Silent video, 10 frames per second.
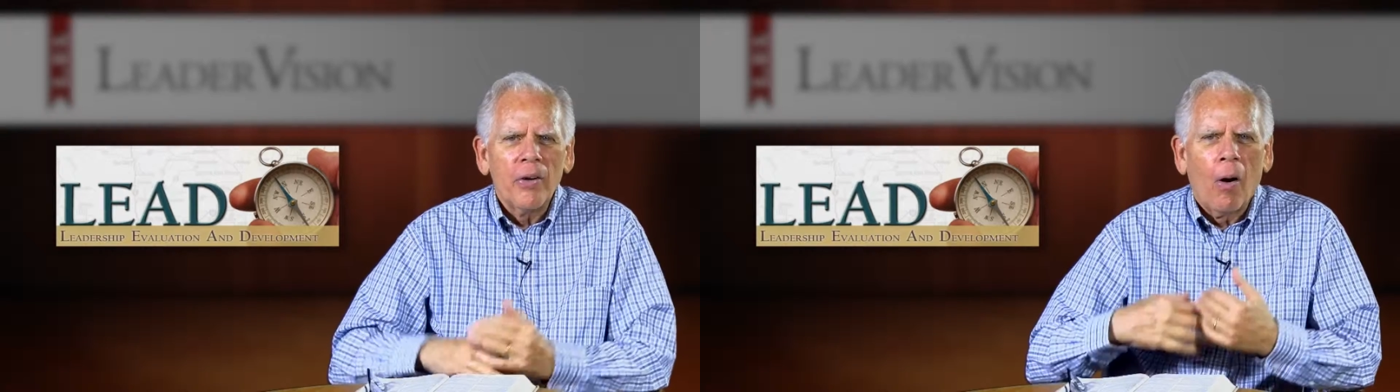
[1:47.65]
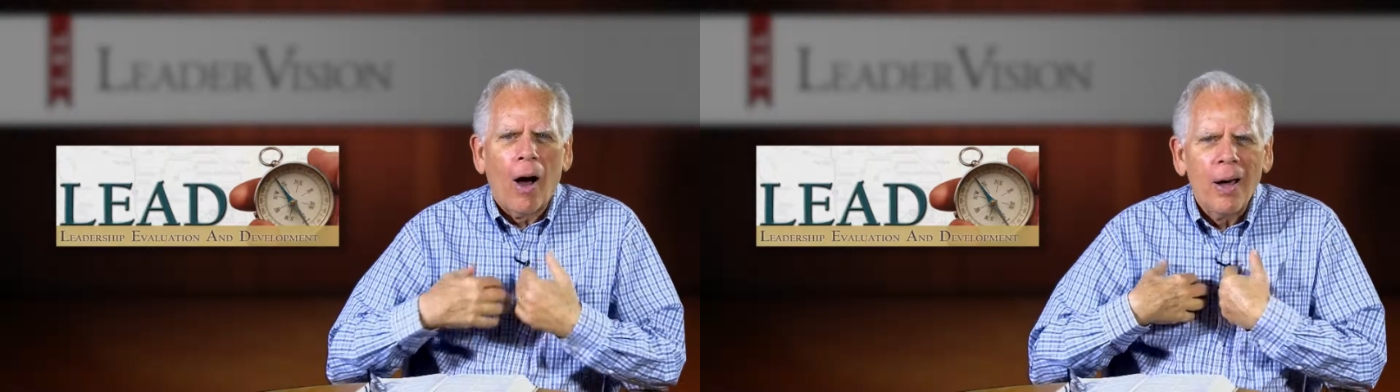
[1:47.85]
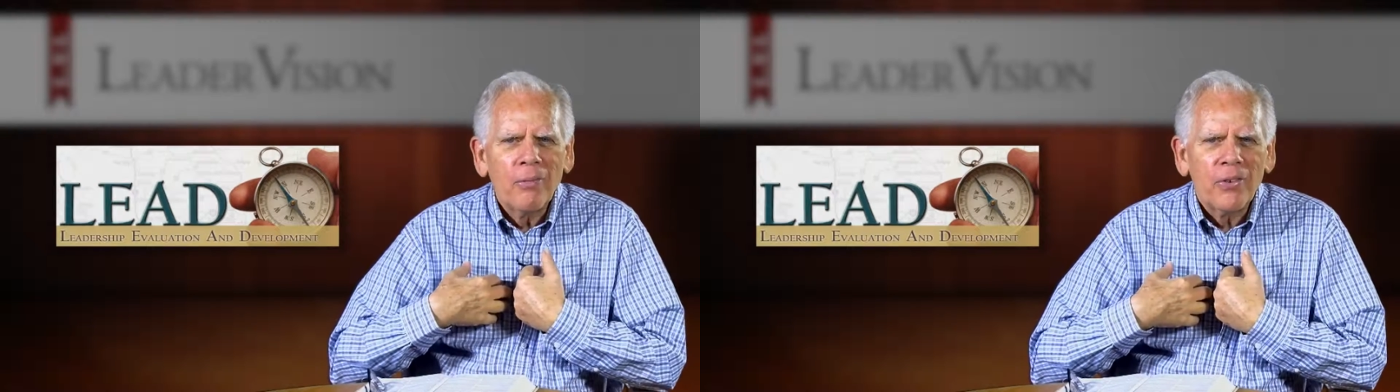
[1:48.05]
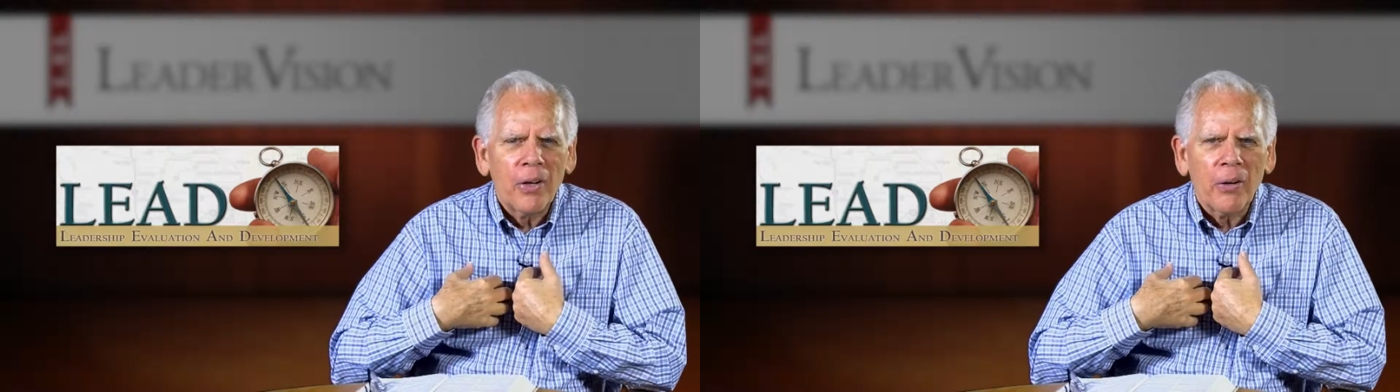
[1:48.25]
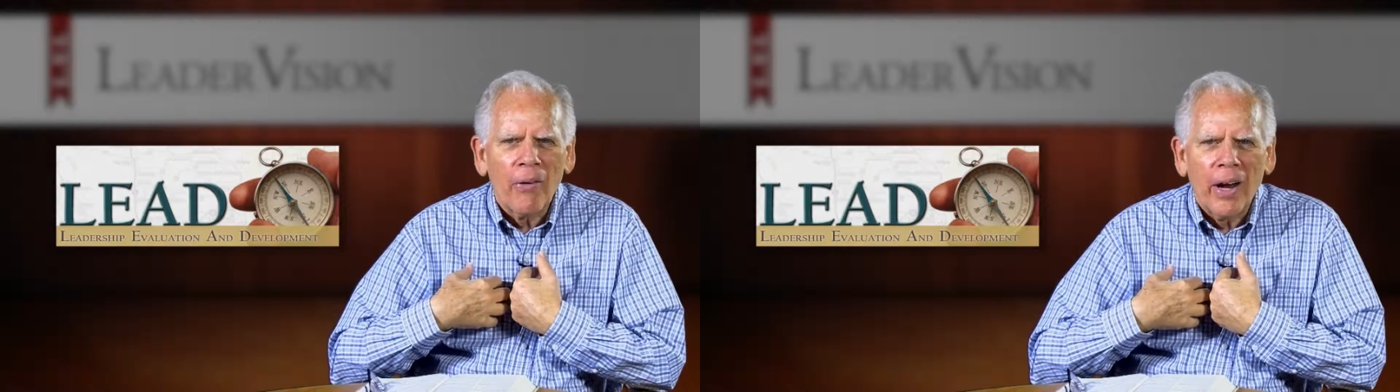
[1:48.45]
I'm
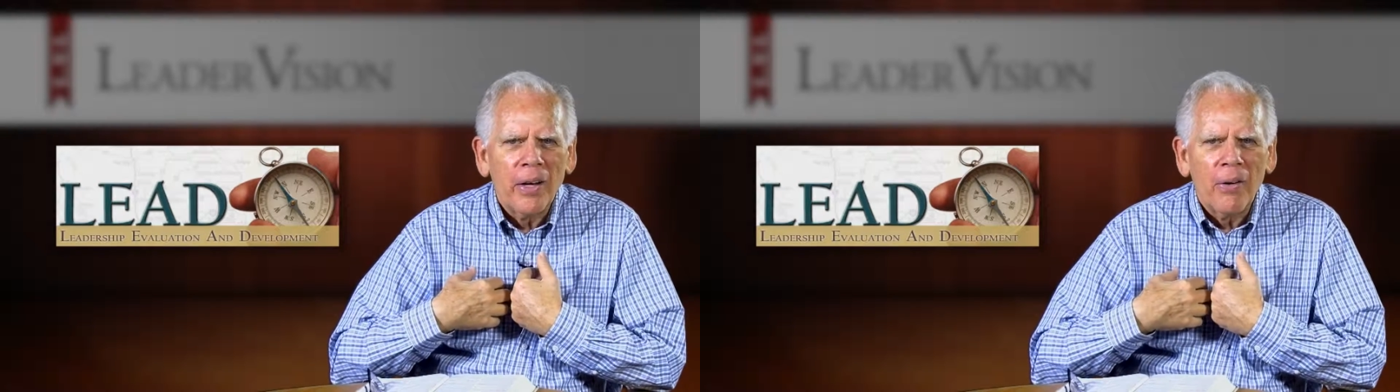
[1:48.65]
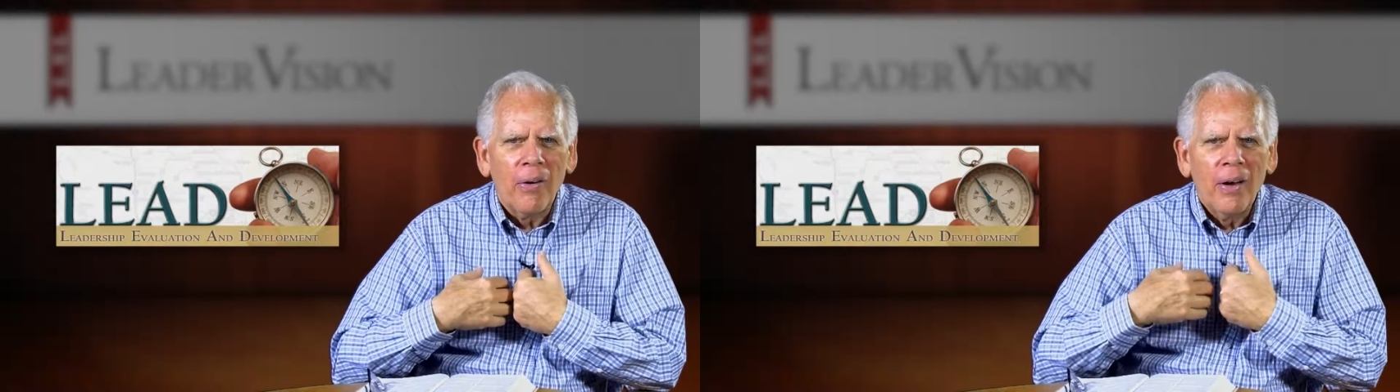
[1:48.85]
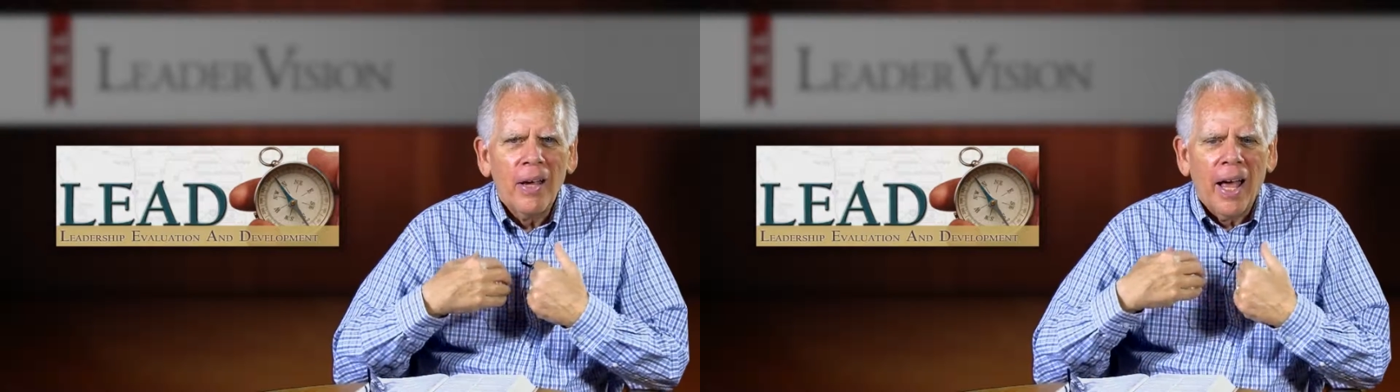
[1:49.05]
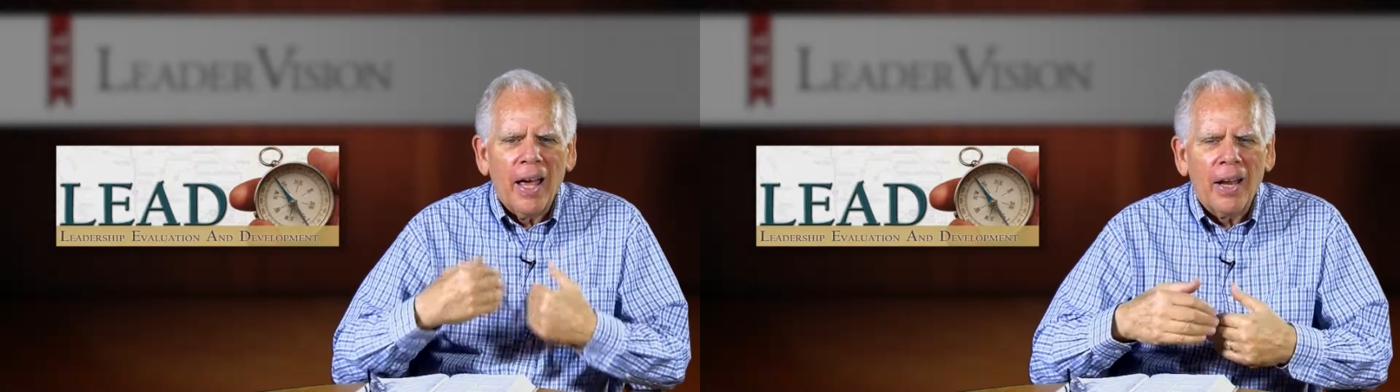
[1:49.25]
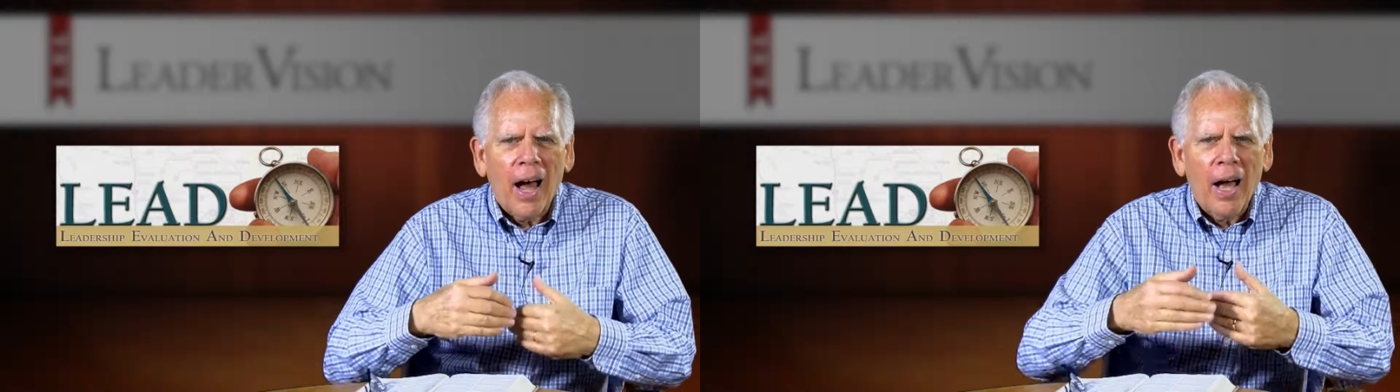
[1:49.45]
sitting right here
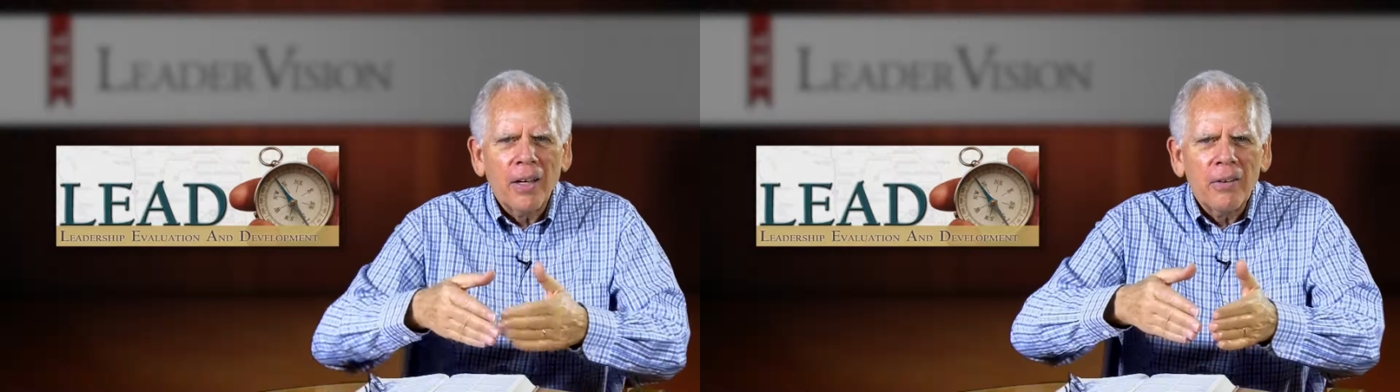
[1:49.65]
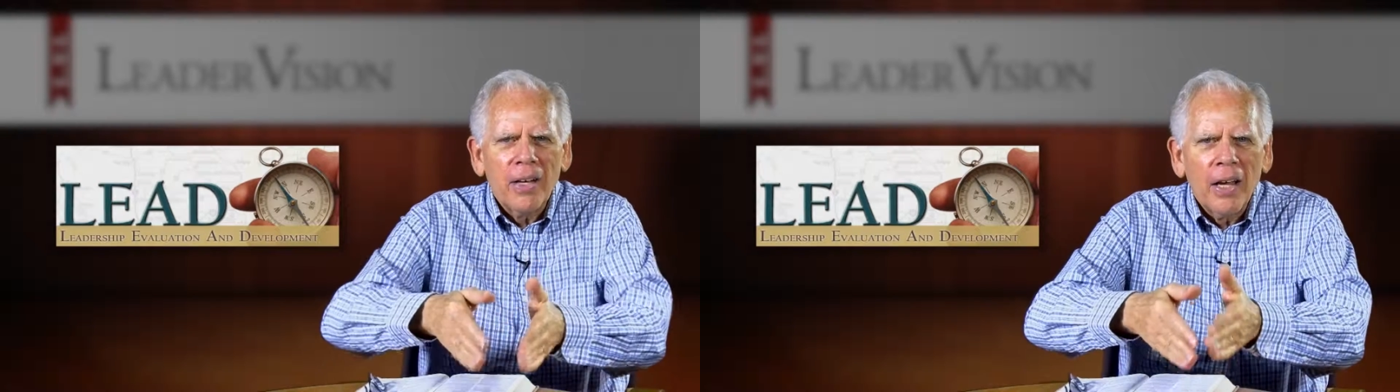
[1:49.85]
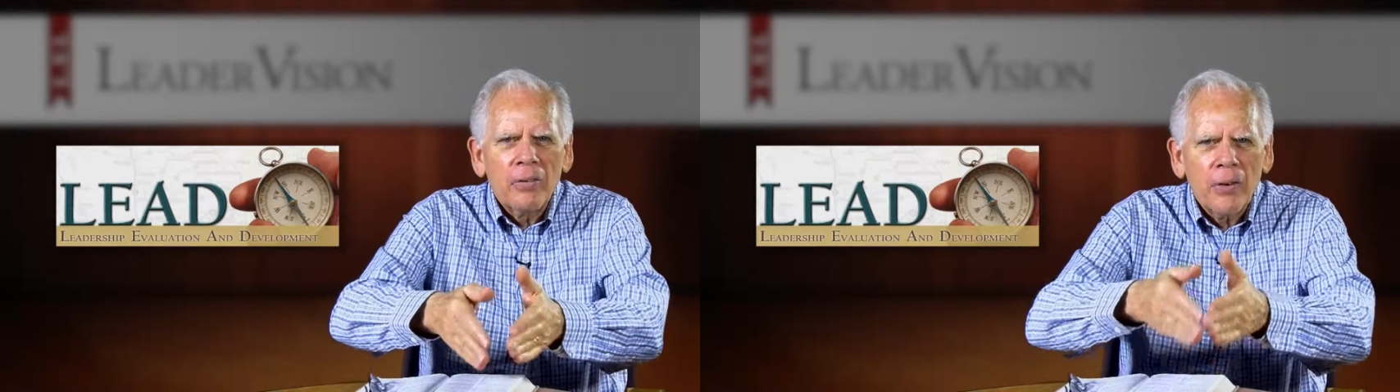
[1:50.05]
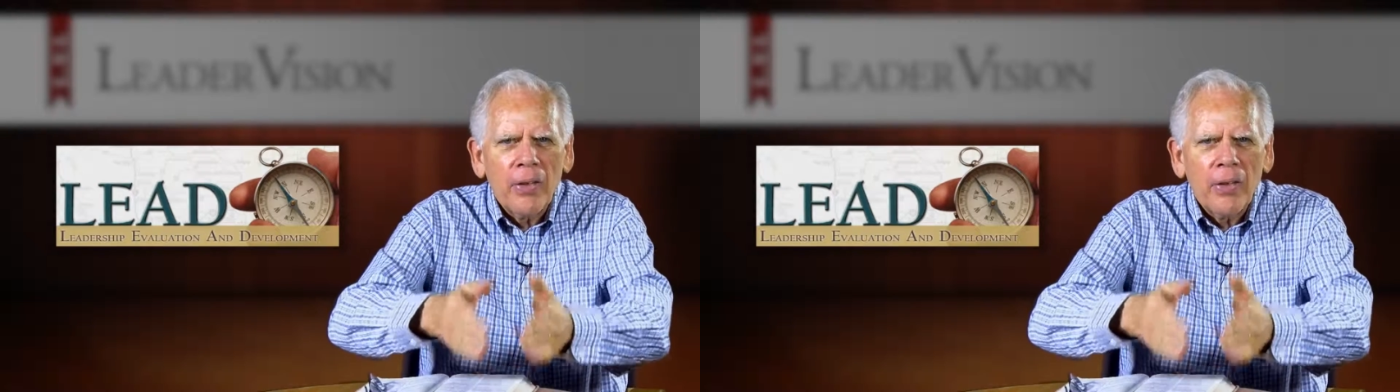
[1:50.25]
and I could answer